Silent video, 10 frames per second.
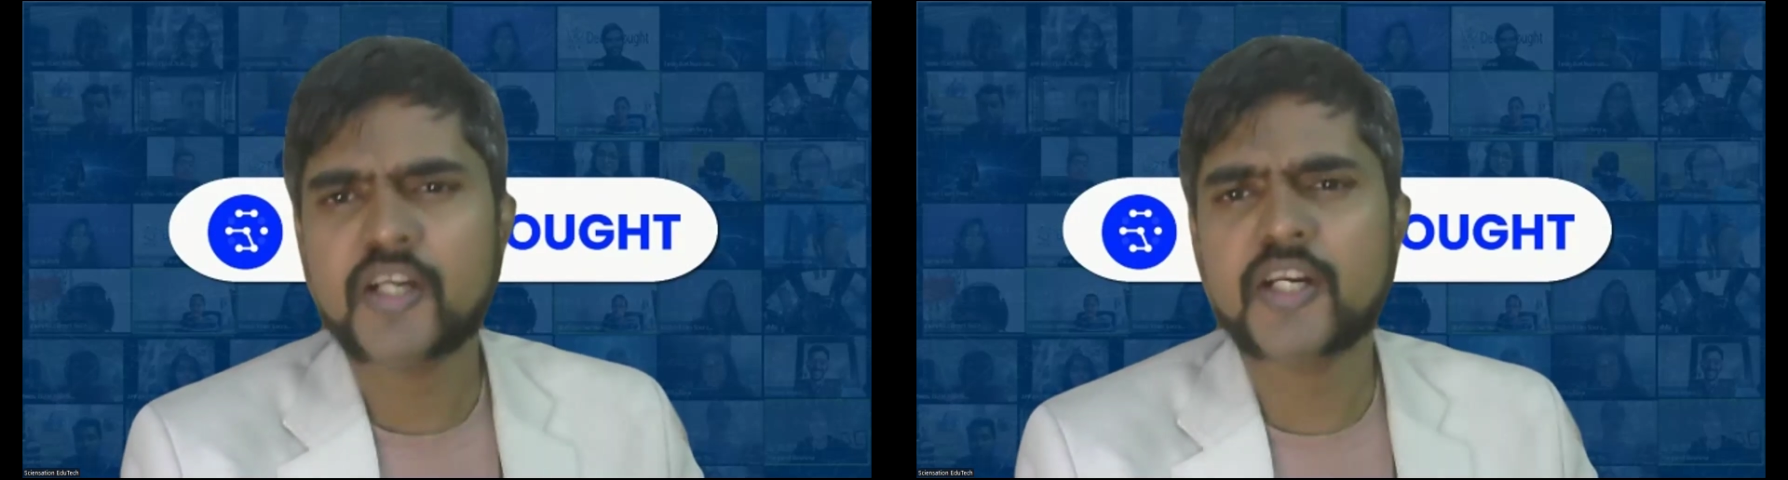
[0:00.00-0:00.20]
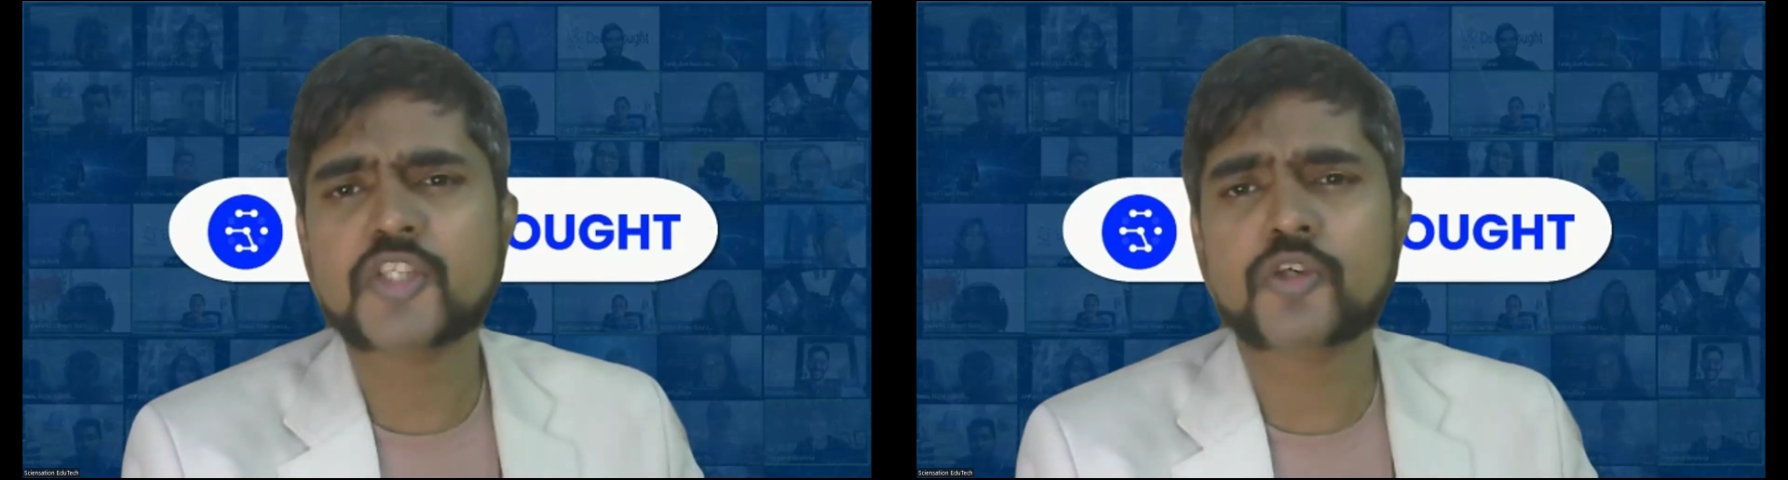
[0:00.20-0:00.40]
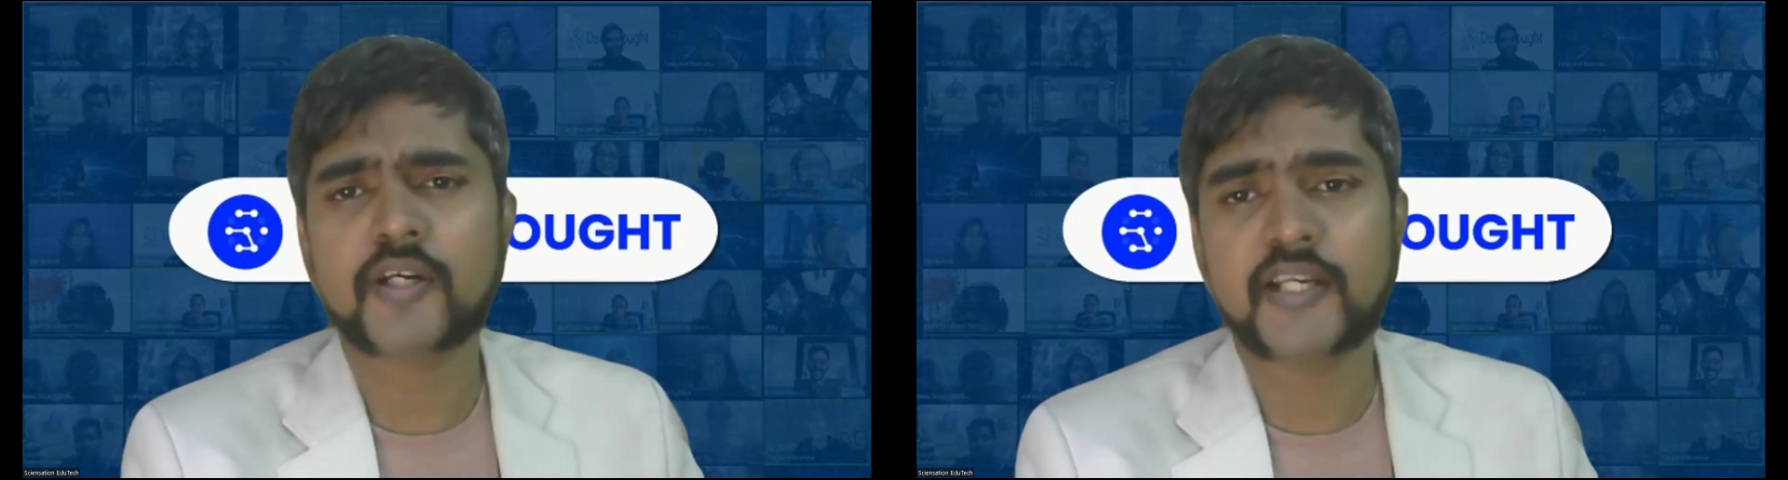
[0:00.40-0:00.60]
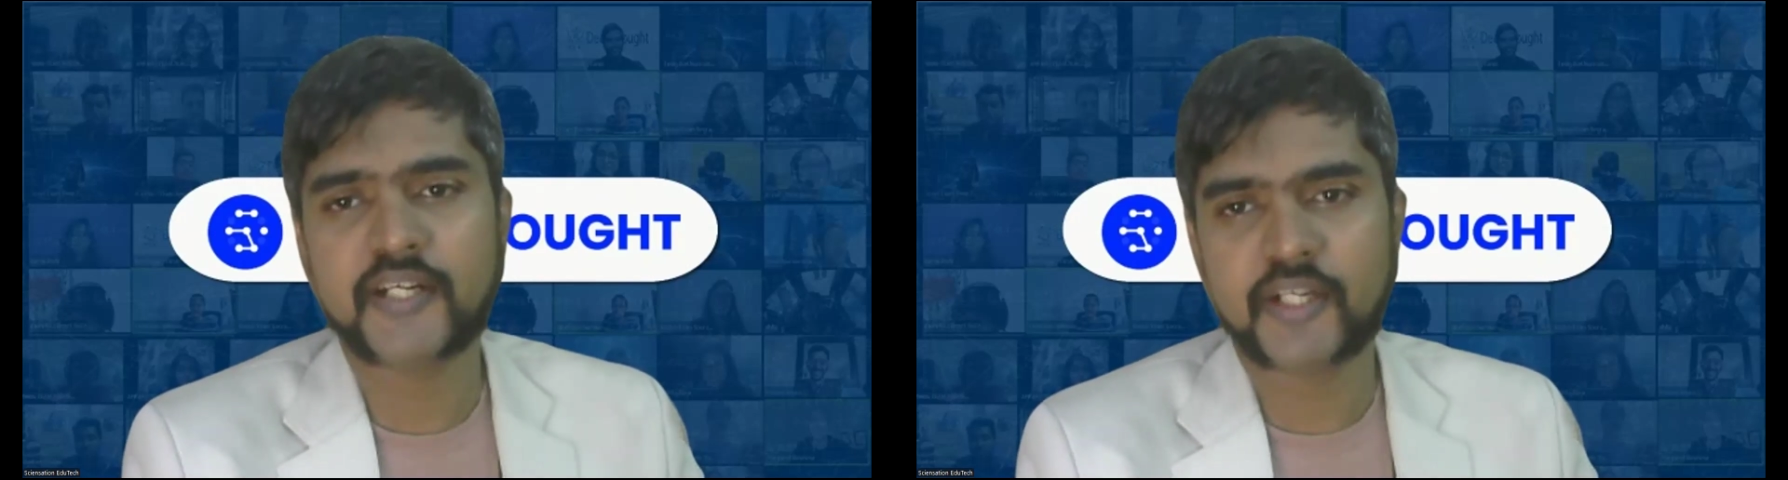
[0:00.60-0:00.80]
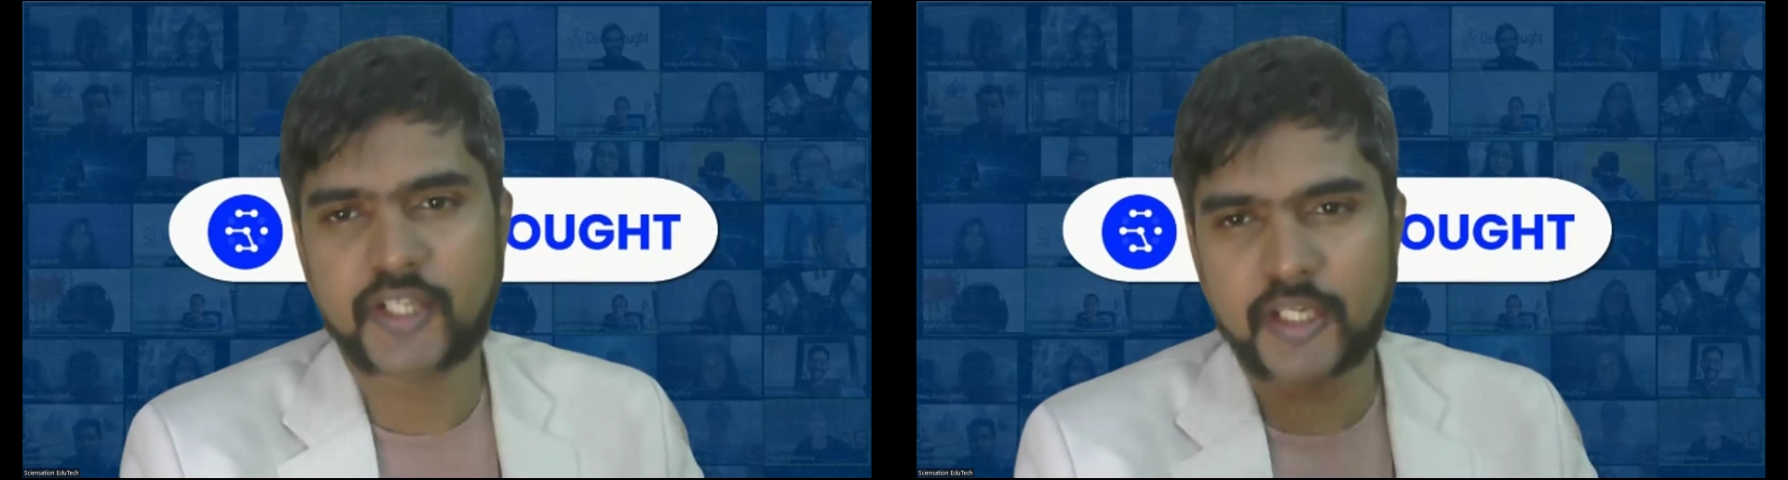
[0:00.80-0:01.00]
does not
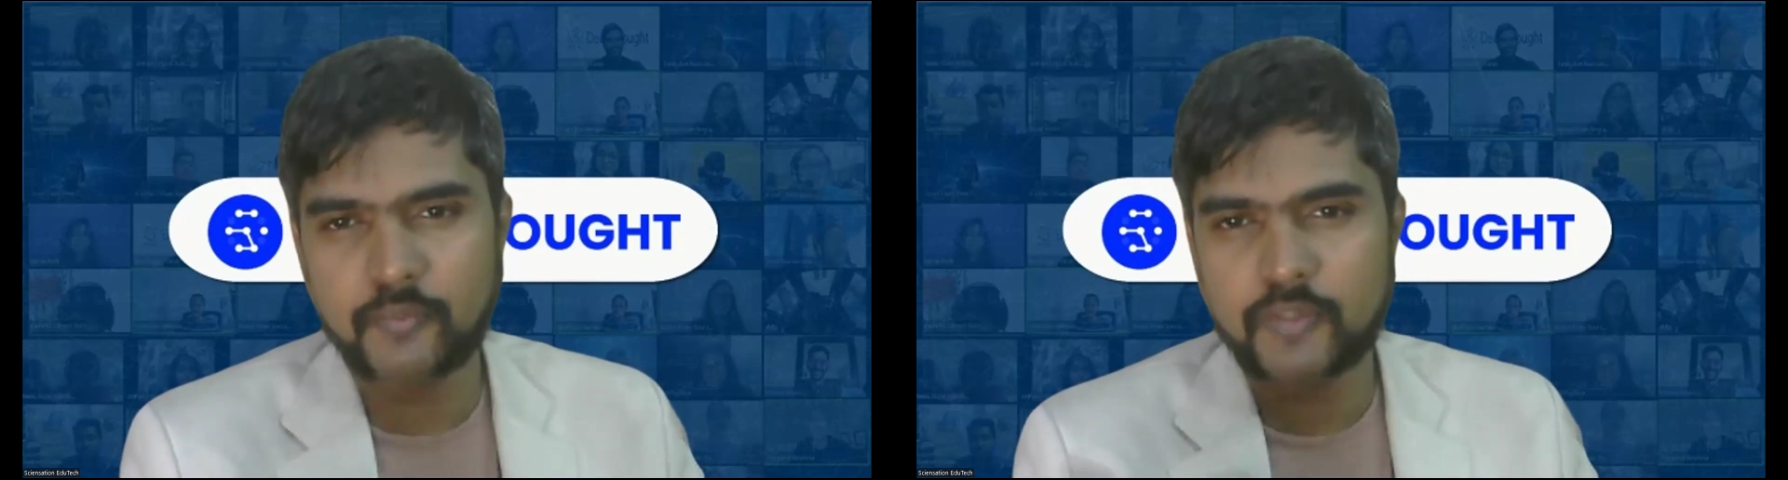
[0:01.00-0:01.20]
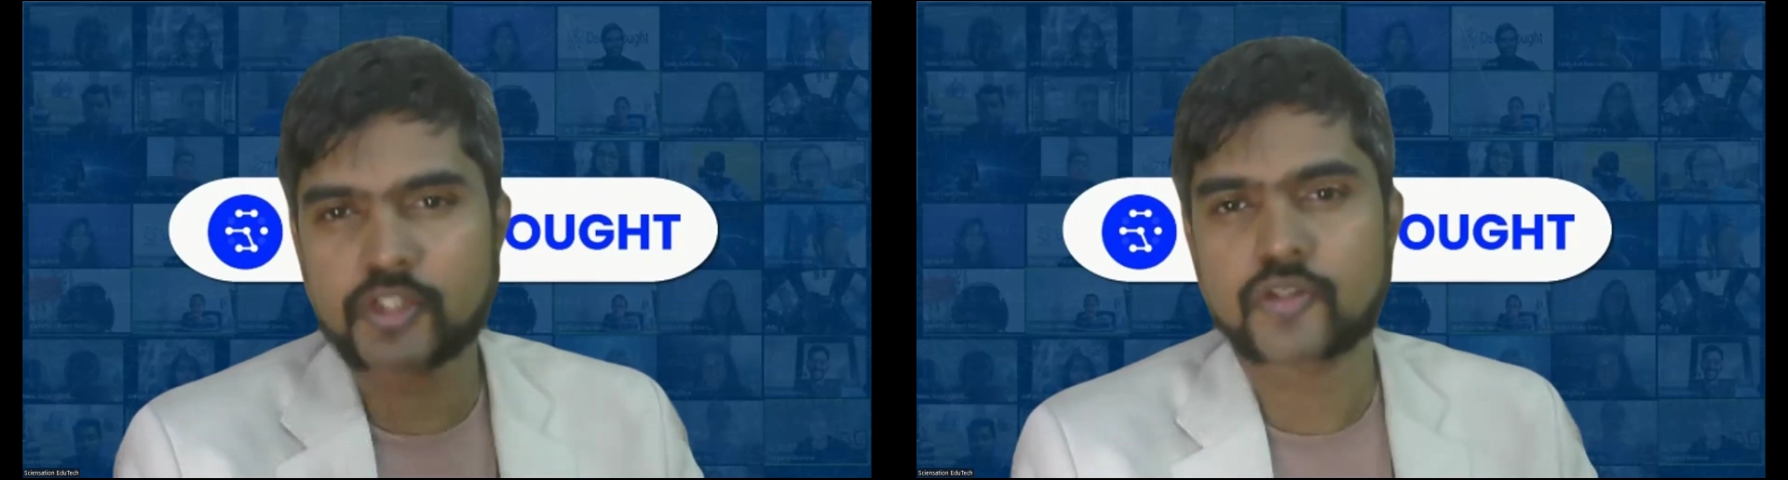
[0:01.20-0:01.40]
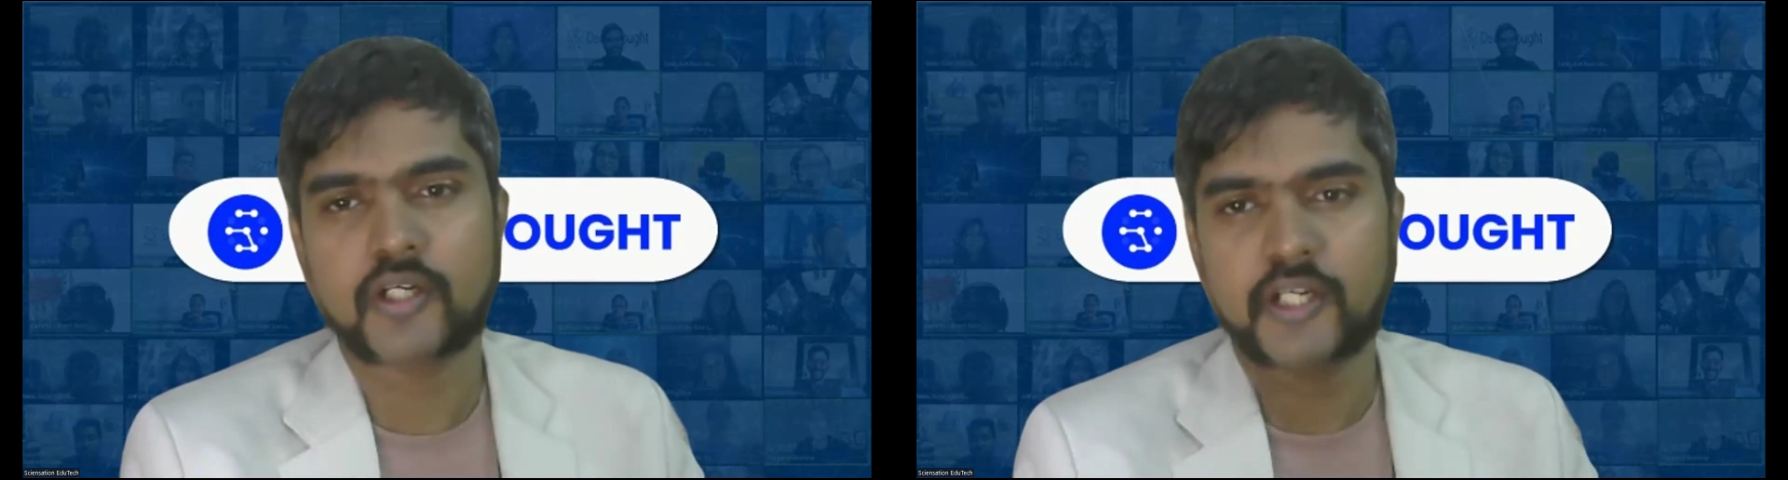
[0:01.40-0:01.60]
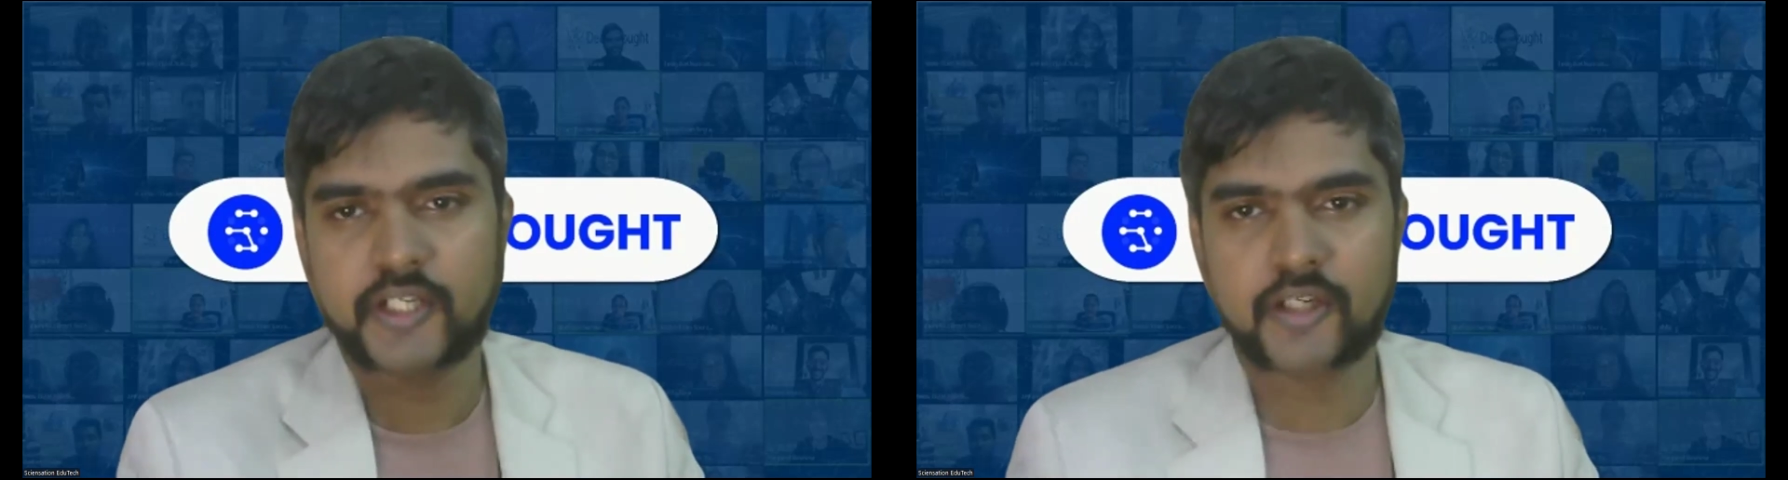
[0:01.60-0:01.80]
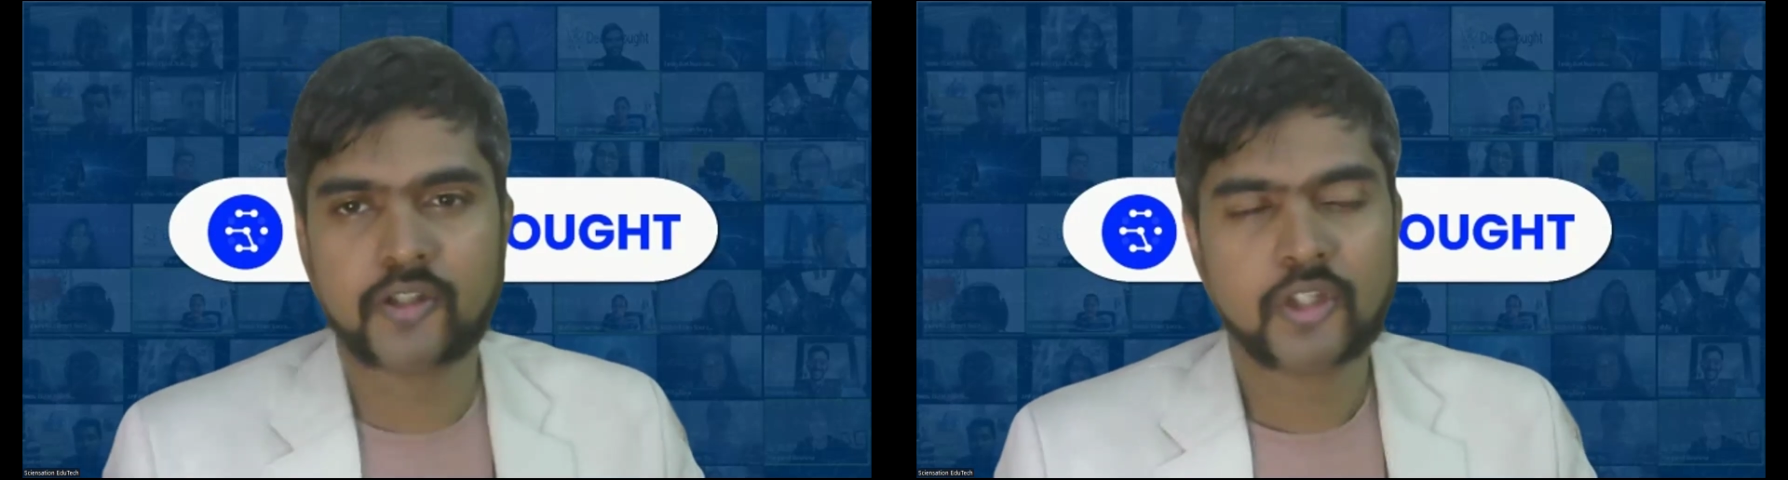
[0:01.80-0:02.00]
lead a team, does not
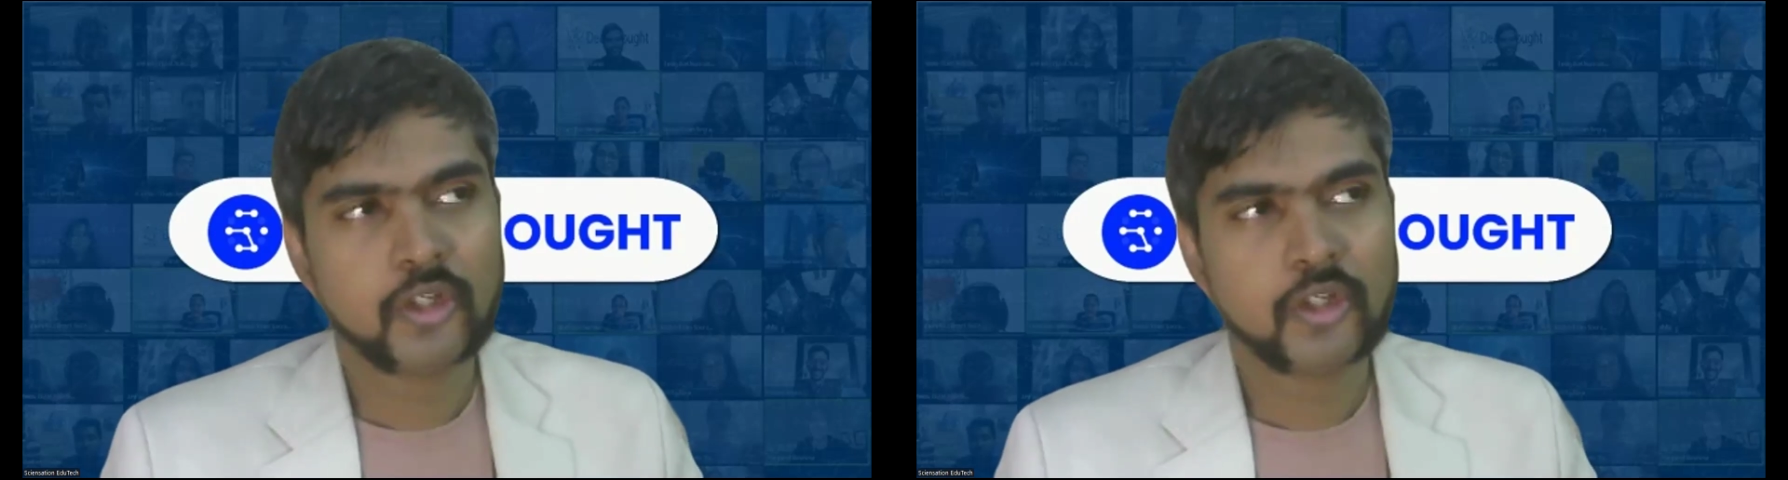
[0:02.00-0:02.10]
lead a